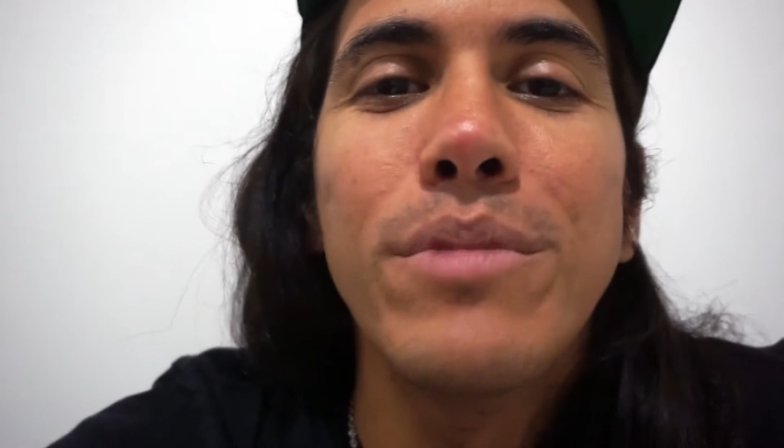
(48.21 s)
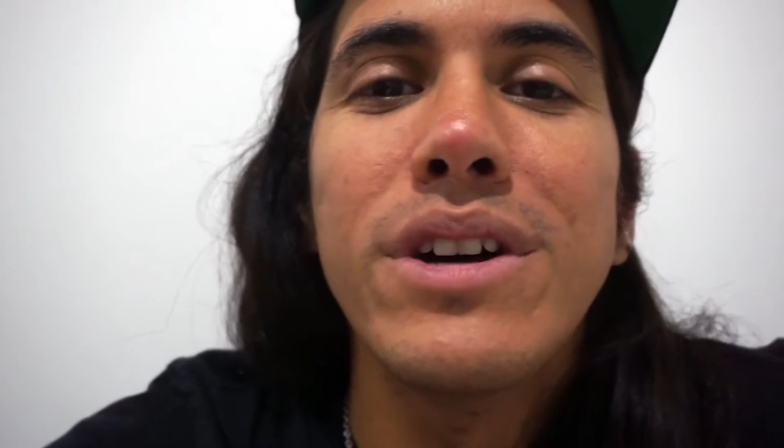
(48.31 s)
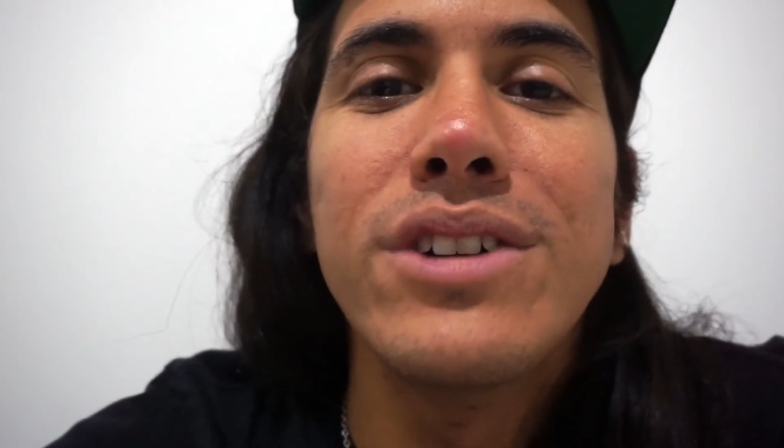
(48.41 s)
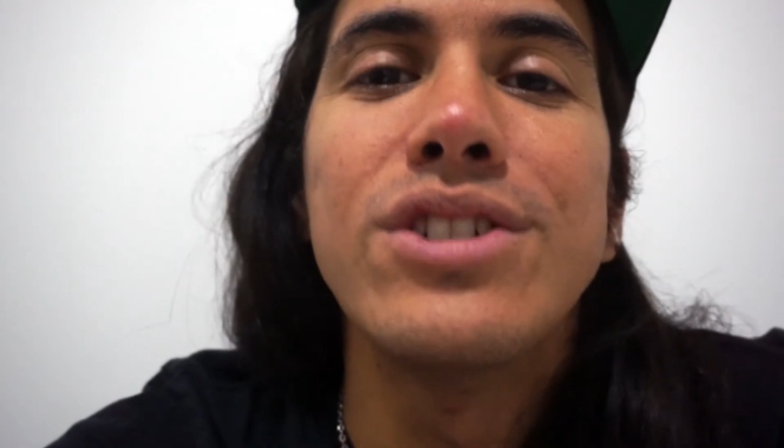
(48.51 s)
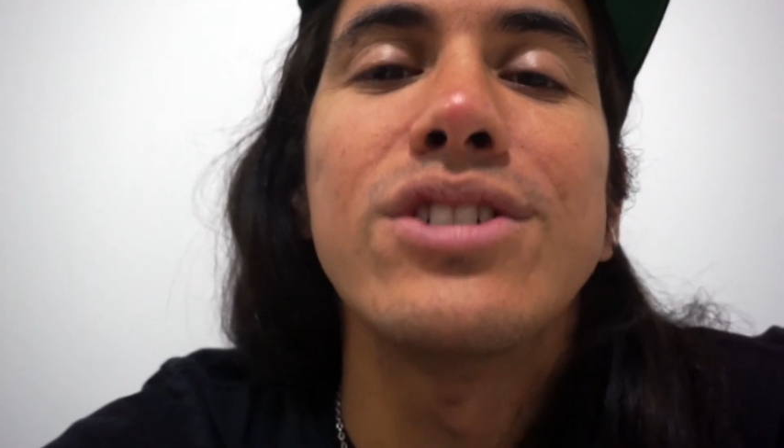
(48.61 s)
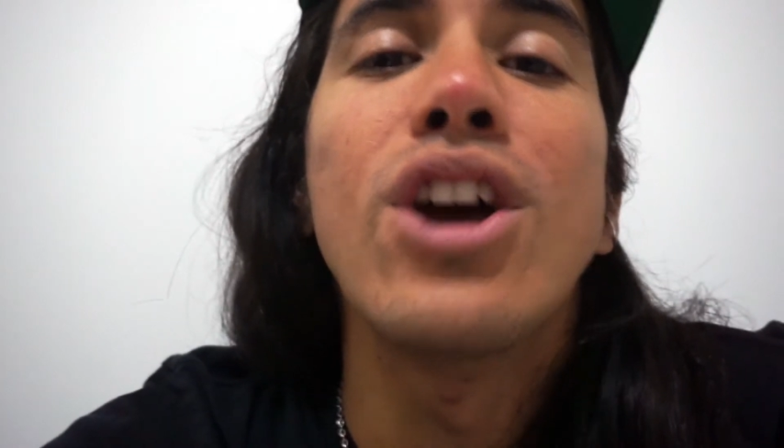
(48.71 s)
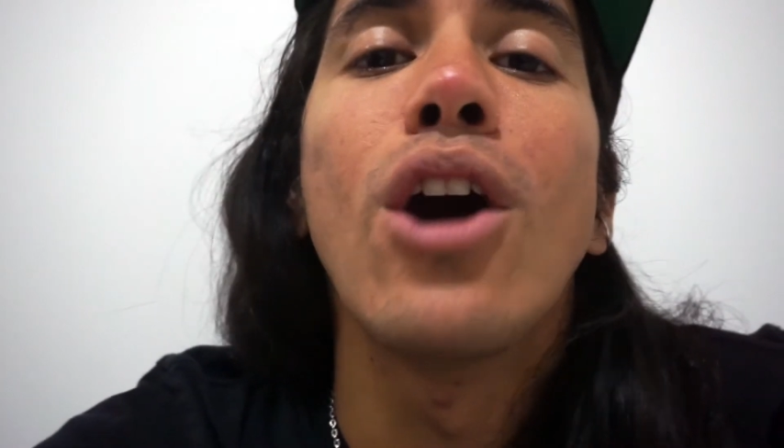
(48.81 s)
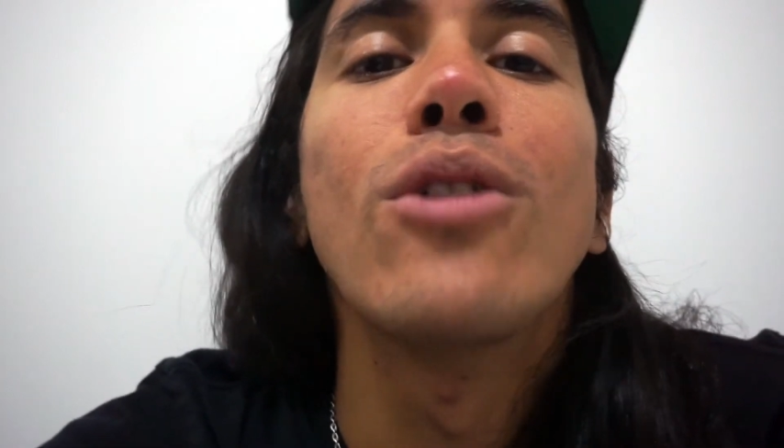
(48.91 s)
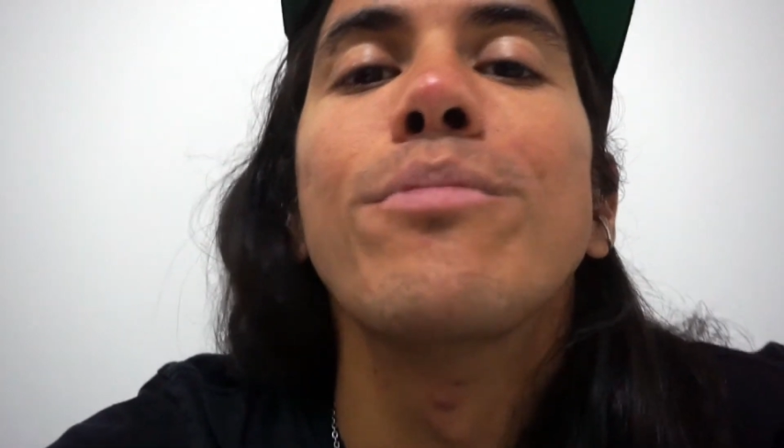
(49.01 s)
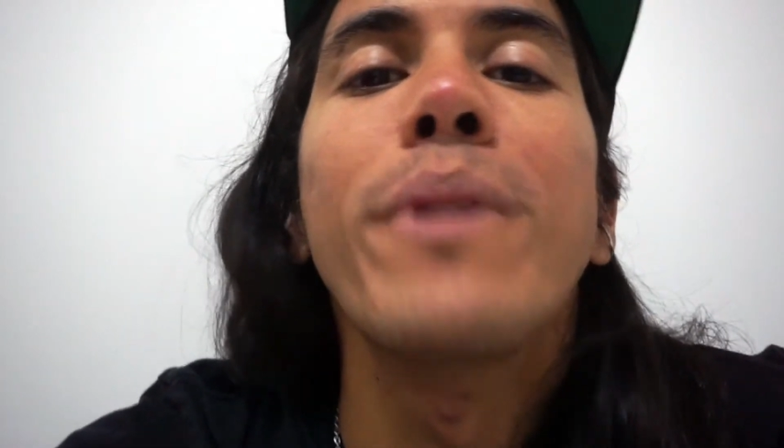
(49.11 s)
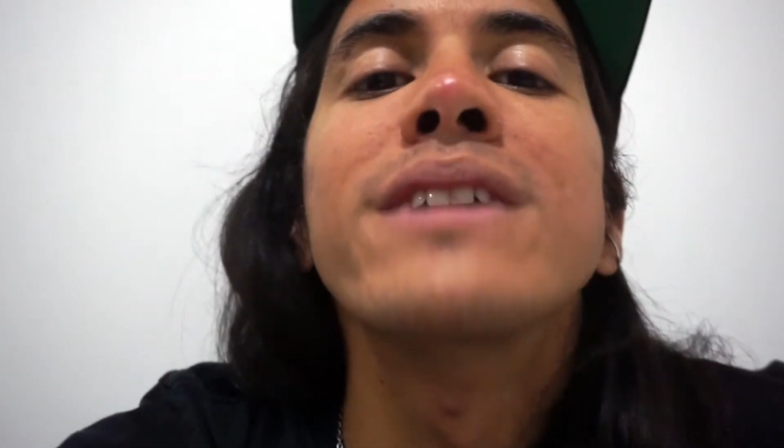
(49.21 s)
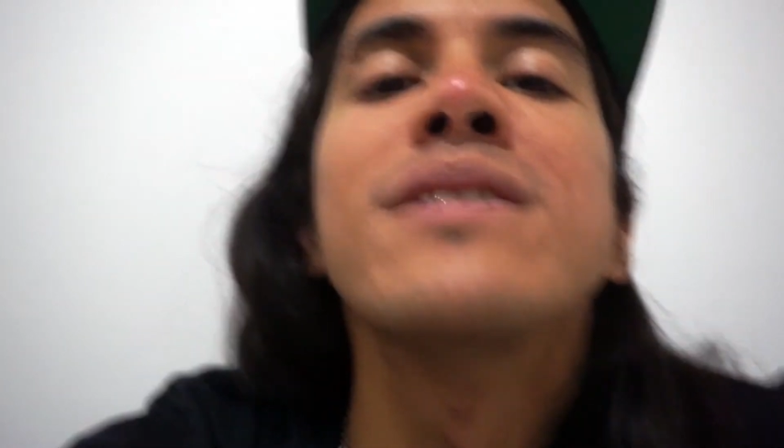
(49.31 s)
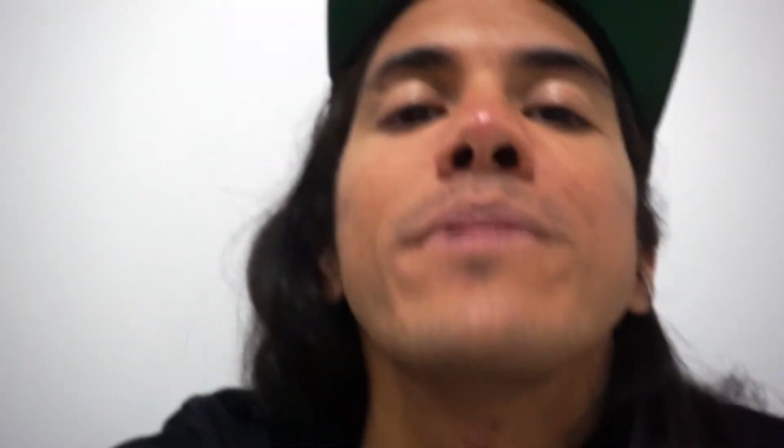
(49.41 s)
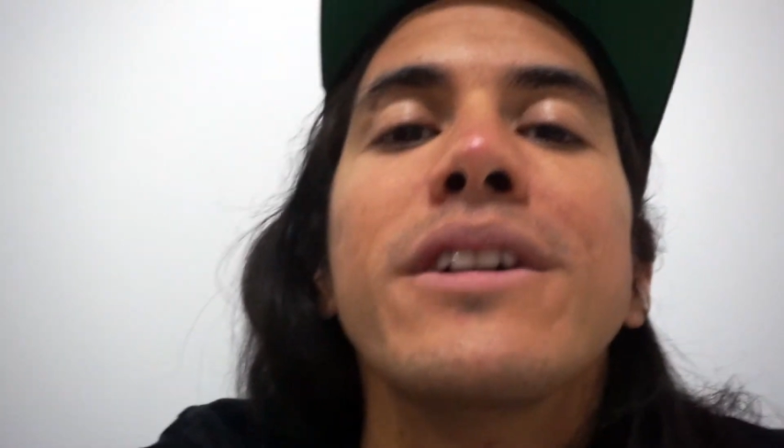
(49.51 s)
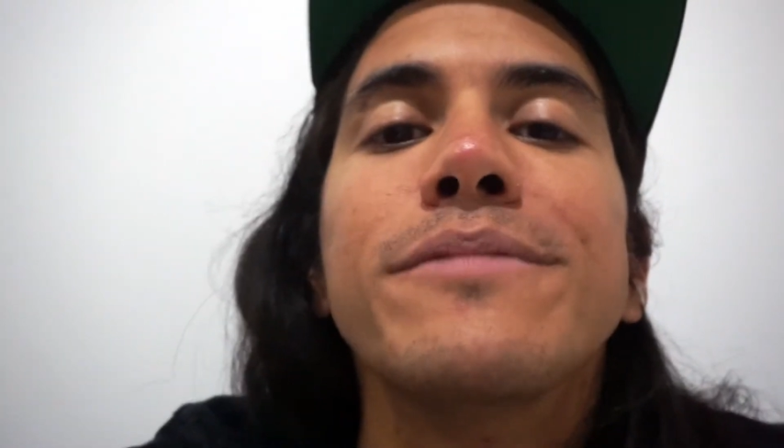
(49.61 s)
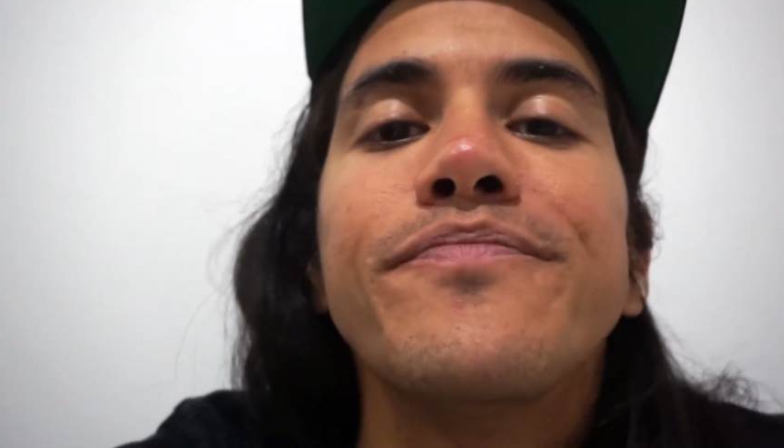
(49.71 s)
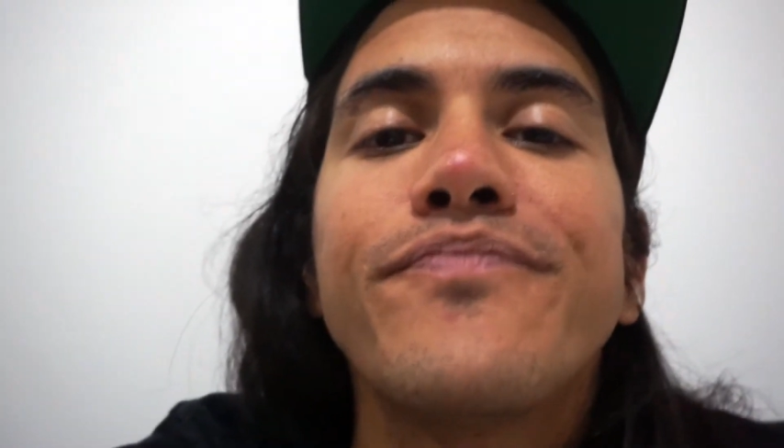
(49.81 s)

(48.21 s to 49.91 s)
but just go, make something.